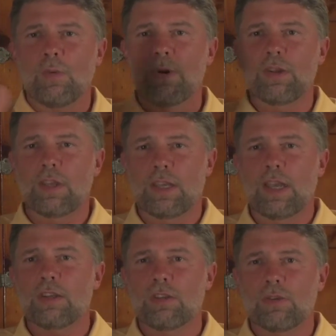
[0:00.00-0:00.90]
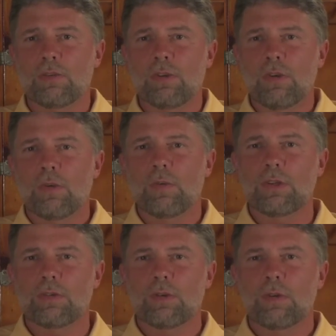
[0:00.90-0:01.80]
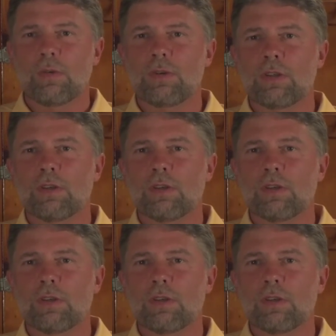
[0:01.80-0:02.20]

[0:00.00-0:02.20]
Where do they get to? What's